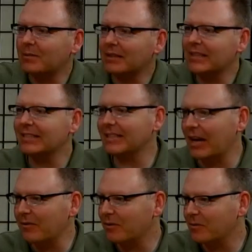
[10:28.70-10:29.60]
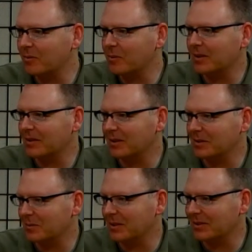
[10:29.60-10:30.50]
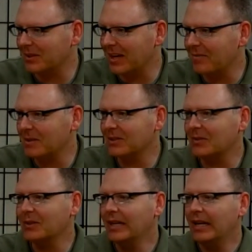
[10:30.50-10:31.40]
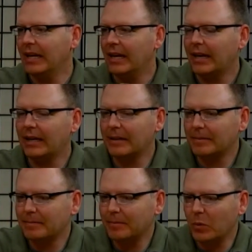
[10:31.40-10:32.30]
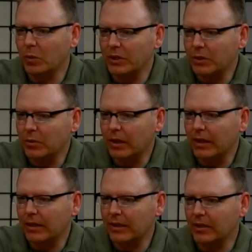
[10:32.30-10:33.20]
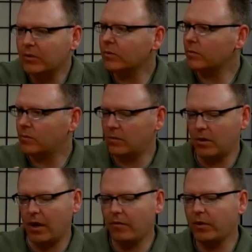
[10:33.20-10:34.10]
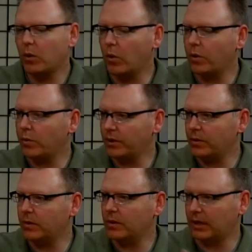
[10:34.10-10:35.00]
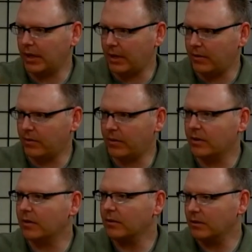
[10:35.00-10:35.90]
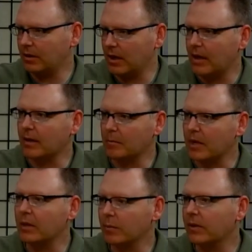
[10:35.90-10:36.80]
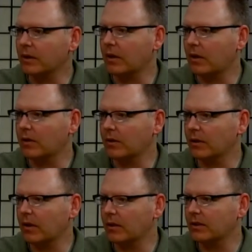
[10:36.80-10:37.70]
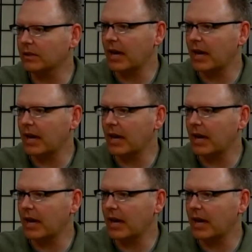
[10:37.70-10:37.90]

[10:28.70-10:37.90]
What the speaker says: was able to decipher from what you gave me. So we do a year, every quarter we do a calendaring meeting with all the